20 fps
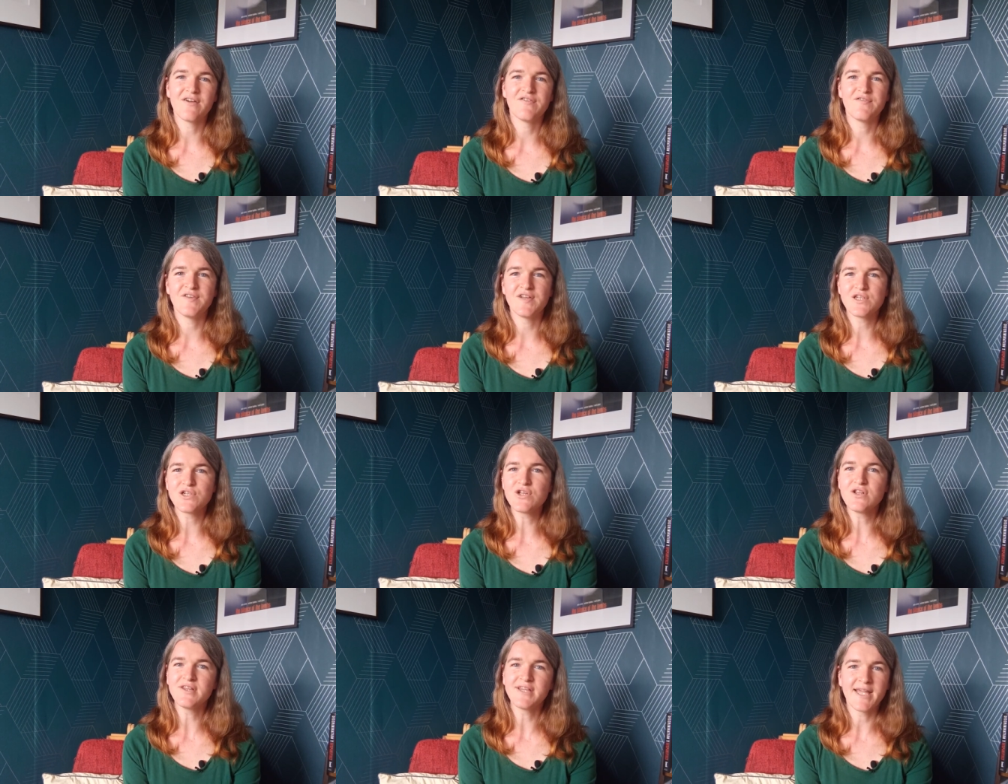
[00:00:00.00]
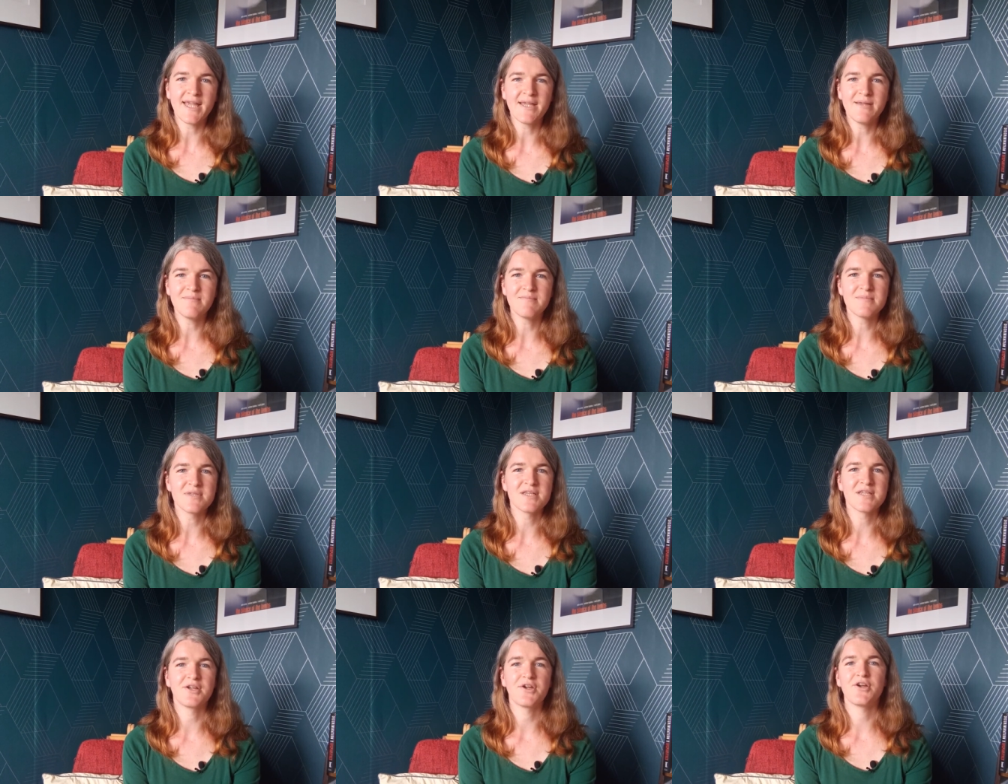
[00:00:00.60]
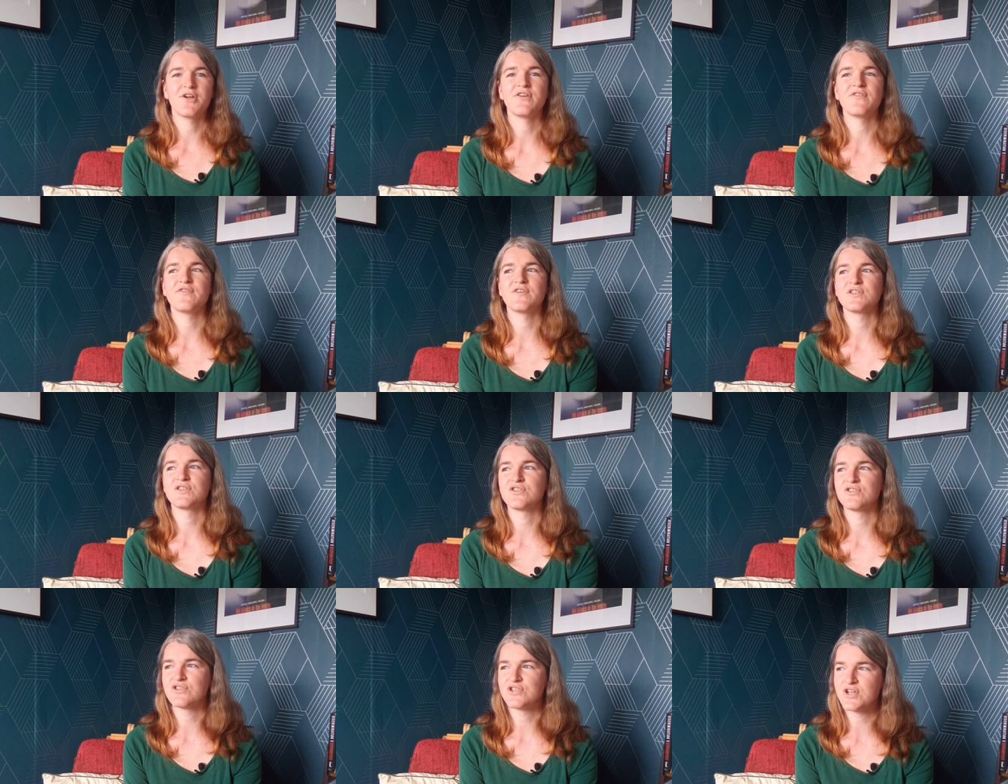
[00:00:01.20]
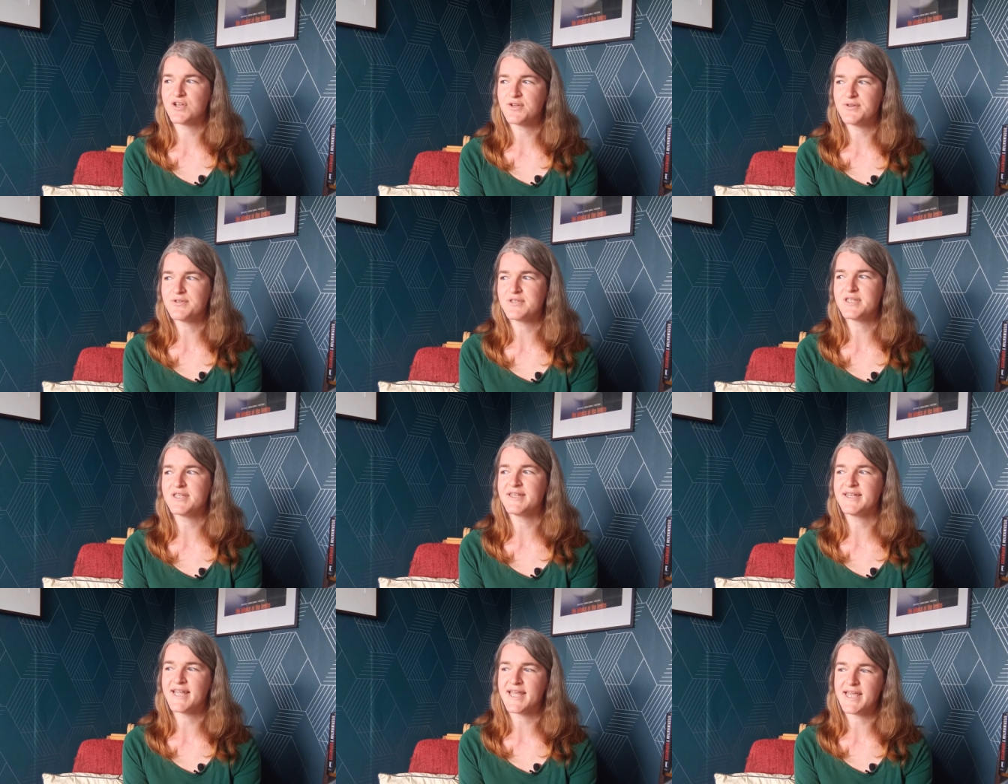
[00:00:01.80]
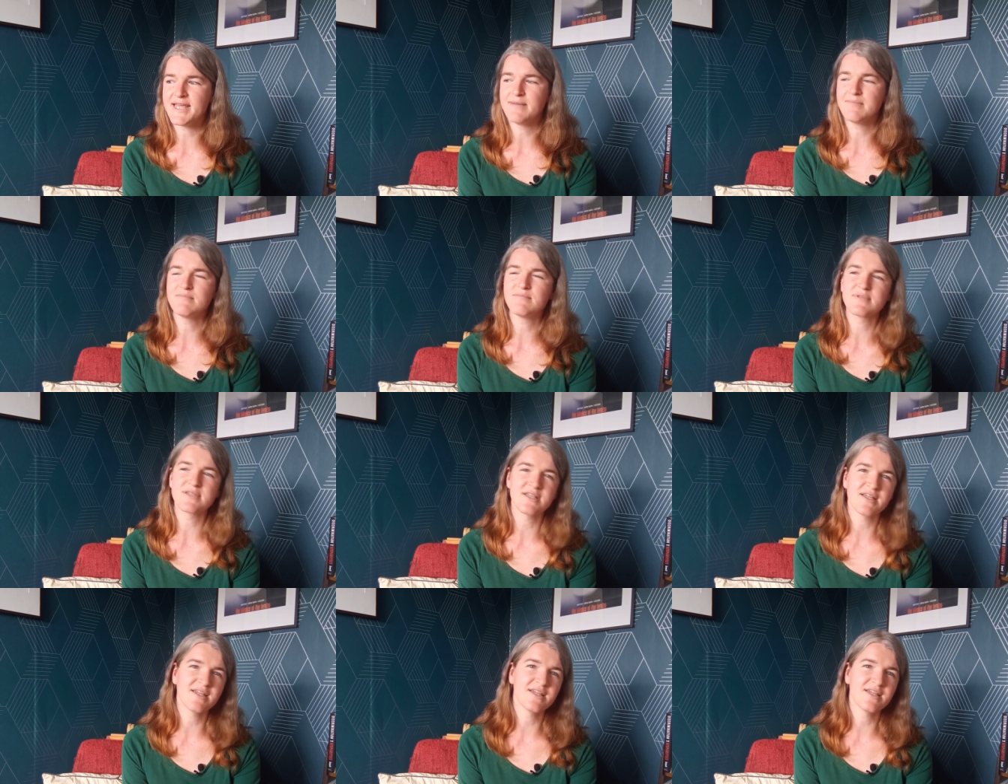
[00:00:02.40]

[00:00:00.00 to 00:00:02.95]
official names and going for chosen names,